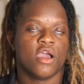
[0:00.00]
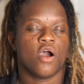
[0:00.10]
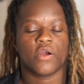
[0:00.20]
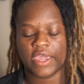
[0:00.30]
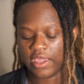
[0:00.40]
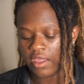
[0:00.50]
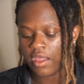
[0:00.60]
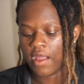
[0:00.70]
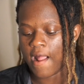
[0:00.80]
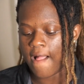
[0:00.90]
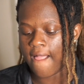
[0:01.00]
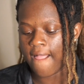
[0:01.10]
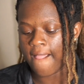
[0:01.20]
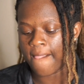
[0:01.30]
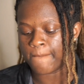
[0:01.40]
Okay,
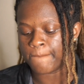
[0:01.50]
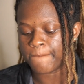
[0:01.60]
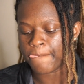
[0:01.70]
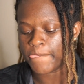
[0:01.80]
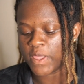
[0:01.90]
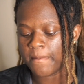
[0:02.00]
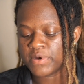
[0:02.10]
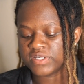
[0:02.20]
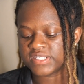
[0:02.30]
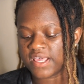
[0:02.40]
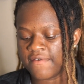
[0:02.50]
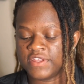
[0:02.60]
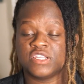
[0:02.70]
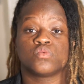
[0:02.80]
number 7 is,